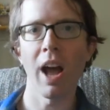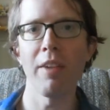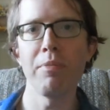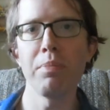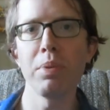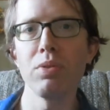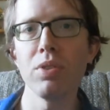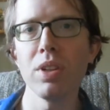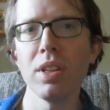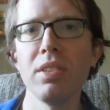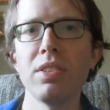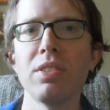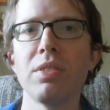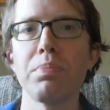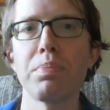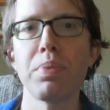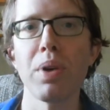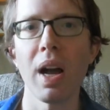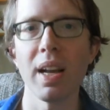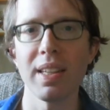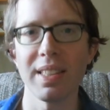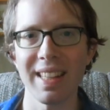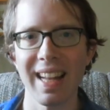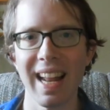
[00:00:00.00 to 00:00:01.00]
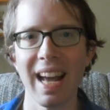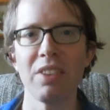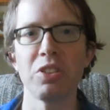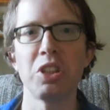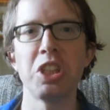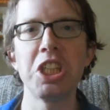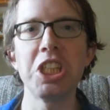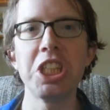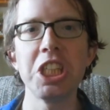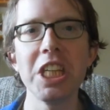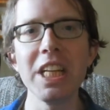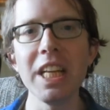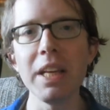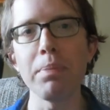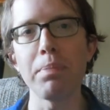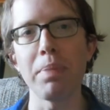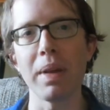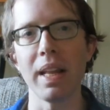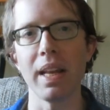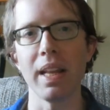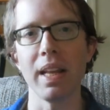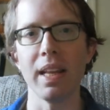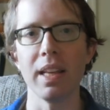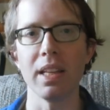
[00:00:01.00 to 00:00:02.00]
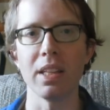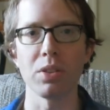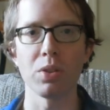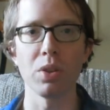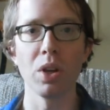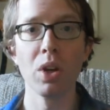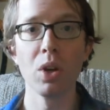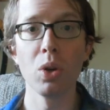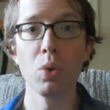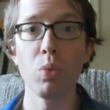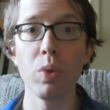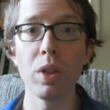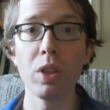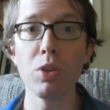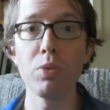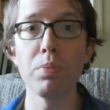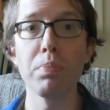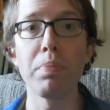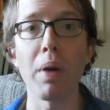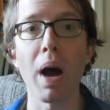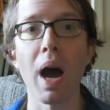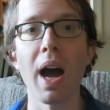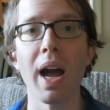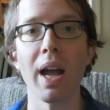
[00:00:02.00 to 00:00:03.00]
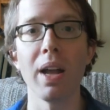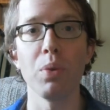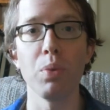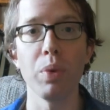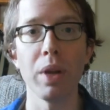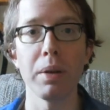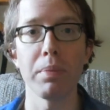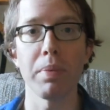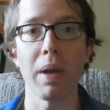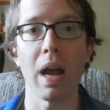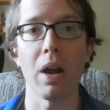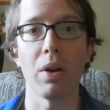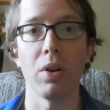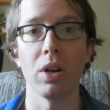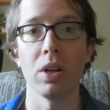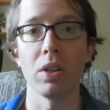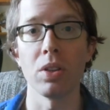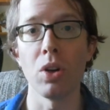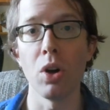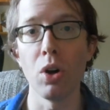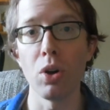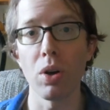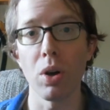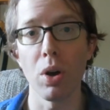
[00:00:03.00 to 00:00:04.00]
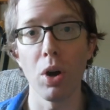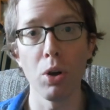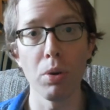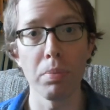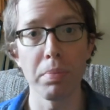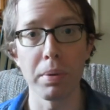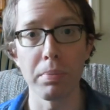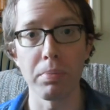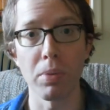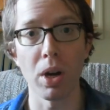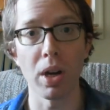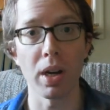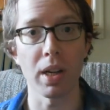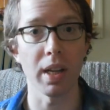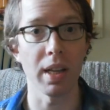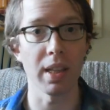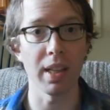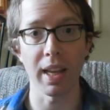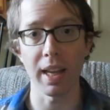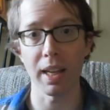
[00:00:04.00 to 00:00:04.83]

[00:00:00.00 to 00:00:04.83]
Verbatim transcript: I've been really surprised at how cheap it is when you buy wind power on the open market.